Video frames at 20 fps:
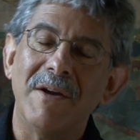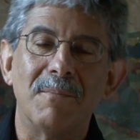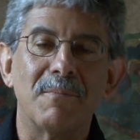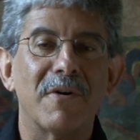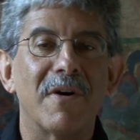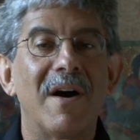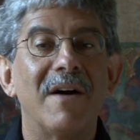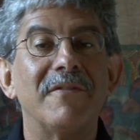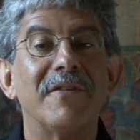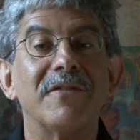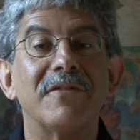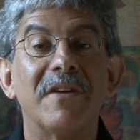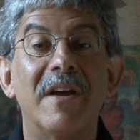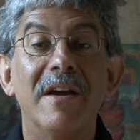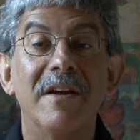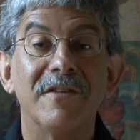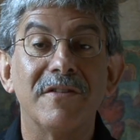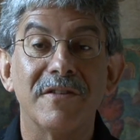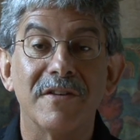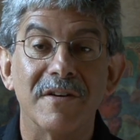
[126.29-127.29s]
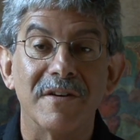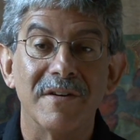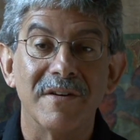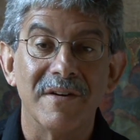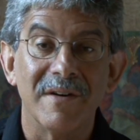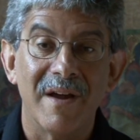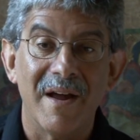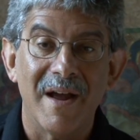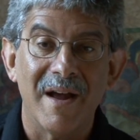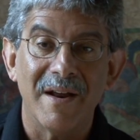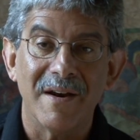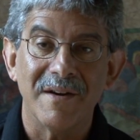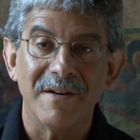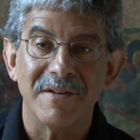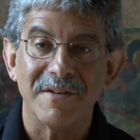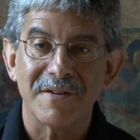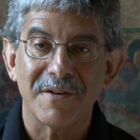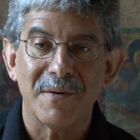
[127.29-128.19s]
improvisation and